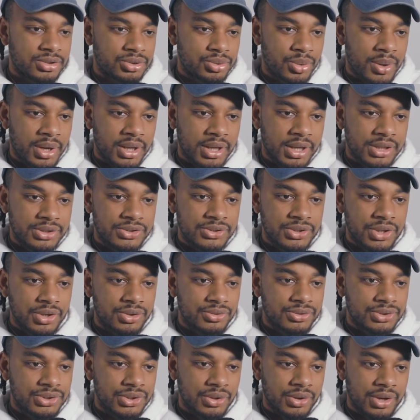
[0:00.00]
Twilight
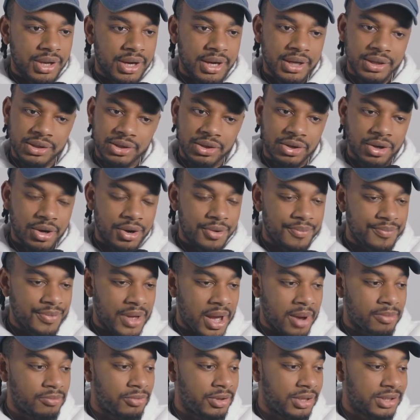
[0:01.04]
Zone, so like, you know,
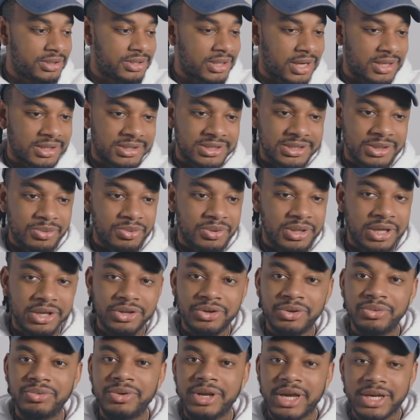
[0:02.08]
I'm really excited to see what they
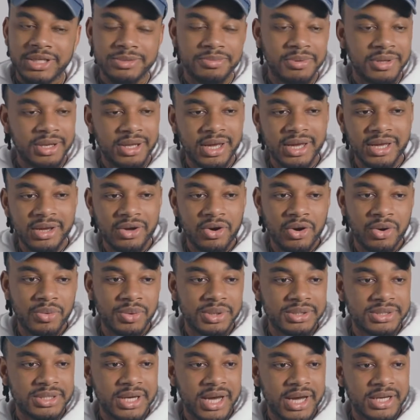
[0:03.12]
do next. But like
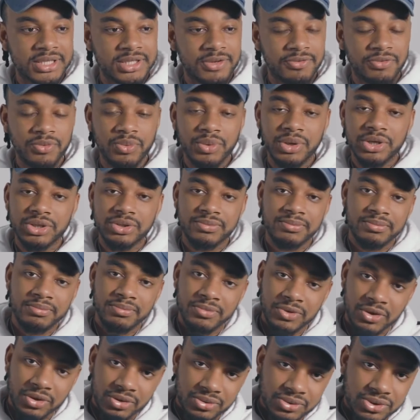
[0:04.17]
always, guys, if you want to,
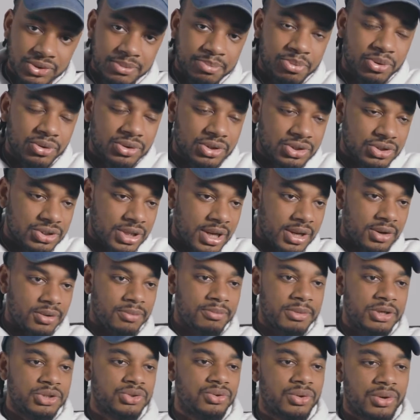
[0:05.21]
you know, support the channel,
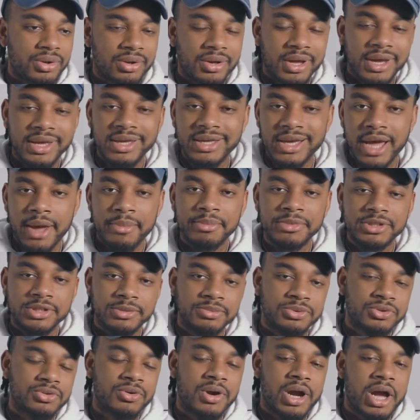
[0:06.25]
make sure to like, comment,
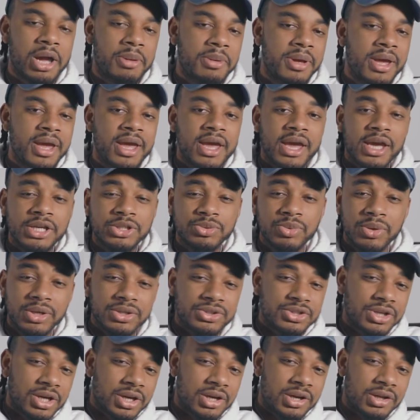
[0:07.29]
subscribe, as well
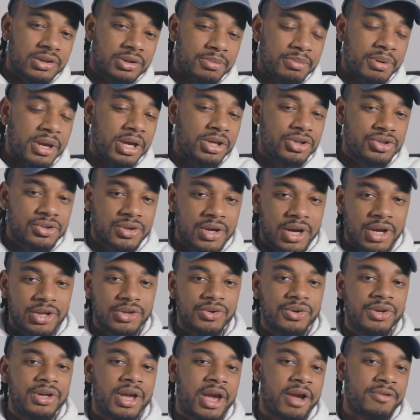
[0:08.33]
as checking out the
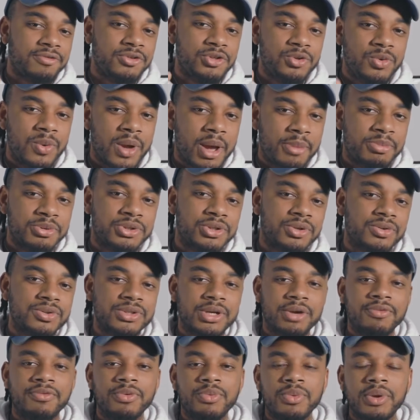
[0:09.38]
Patreon. You can have 2
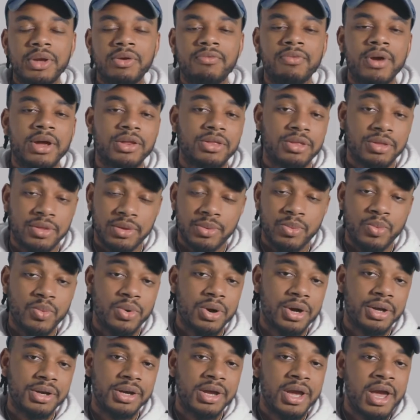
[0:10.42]
episodes every week rather than
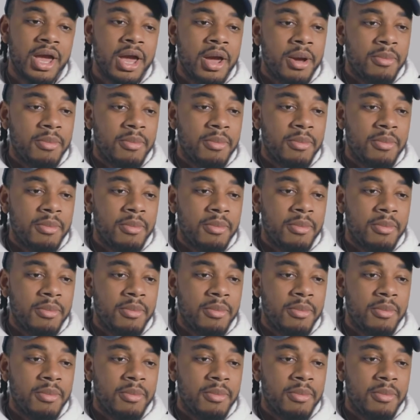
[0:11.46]
1.